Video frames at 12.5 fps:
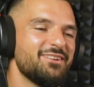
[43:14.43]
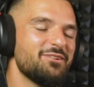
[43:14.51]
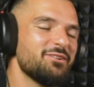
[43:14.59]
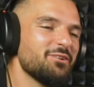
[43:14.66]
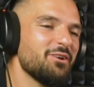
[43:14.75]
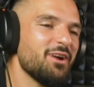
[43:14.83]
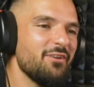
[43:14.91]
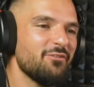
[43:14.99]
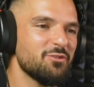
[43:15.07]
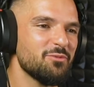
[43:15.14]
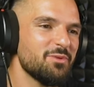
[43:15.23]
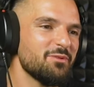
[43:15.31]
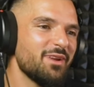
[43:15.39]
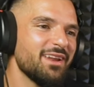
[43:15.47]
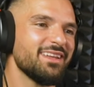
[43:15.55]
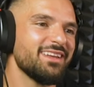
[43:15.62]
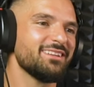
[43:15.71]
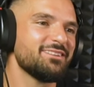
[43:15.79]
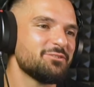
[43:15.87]
you you have to be
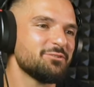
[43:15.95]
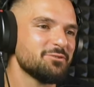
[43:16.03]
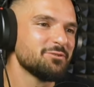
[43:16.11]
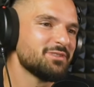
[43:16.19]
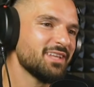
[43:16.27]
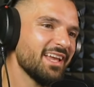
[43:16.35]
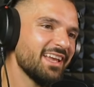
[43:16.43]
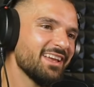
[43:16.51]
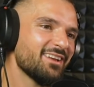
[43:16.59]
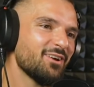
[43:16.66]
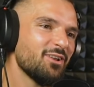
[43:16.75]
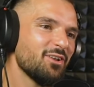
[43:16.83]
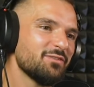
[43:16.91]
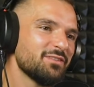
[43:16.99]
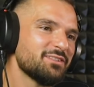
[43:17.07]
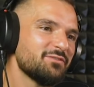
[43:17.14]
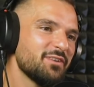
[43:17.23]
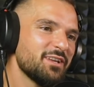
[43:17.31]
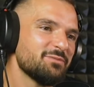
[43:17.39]
ready to take all of
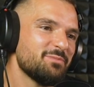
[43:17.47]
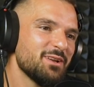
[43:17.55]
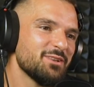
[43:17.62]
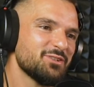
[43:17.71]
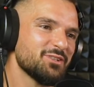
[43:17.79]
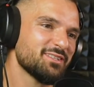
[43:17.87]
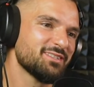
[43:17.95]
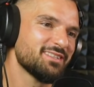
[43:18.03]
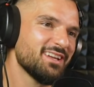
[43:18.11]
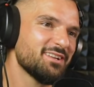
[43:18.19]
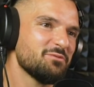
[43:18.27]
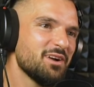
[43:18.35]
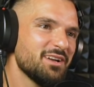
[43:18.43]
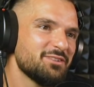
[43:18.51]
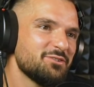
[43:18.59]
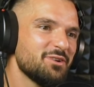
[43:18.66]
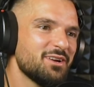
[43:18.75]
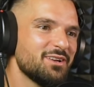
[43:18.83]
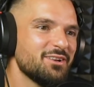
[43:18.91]
these face punches, otherwise
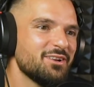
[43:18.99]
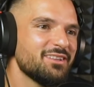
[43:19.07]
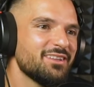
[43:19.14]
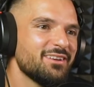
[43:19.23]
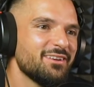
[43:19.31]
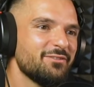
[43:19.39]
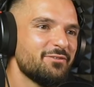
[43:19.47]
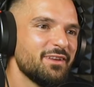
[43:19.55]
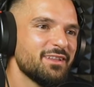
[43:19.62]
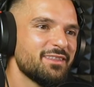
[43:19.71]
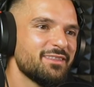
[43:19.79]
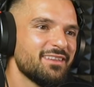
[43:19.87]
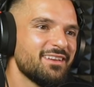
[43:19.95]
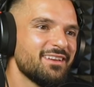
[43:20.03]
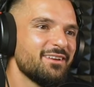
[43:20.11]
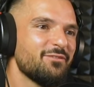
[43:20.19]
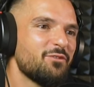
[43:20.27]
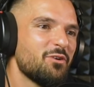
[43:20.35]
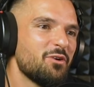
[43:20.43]
you are not uh, fit
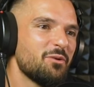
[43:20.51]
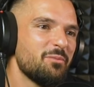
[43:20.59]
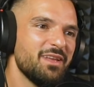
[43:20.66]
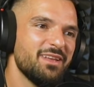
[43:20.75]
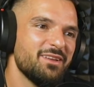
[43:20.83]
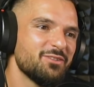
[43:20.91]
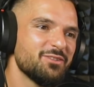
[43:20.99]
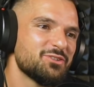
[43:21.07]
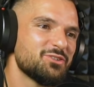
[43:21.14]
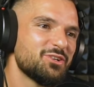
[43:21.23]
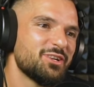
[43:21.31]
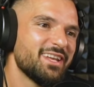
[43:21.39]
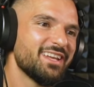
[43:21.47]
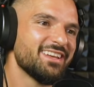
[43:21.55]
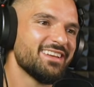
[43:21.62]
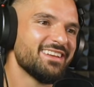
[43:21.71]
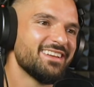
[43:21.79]
uh, for being on the journey.